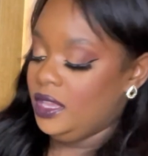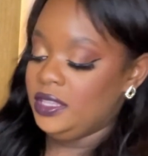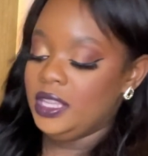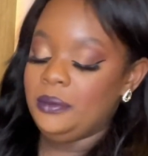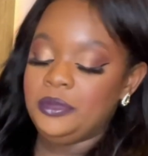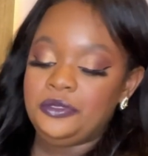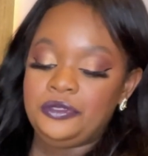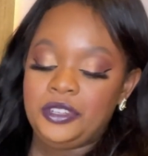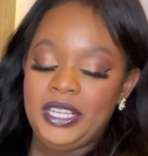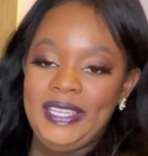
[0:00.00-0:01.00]
Number
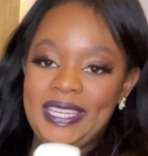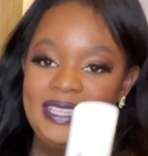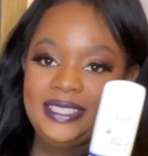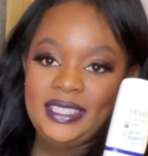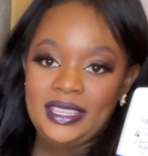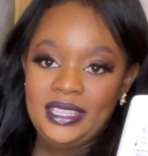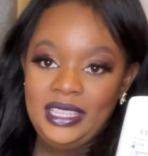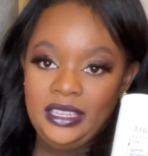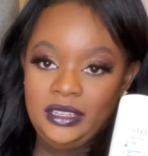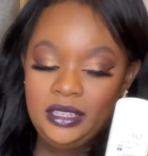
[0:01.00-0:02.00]
3 is the
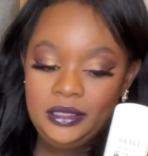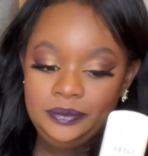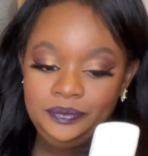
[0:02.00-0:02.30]
clear.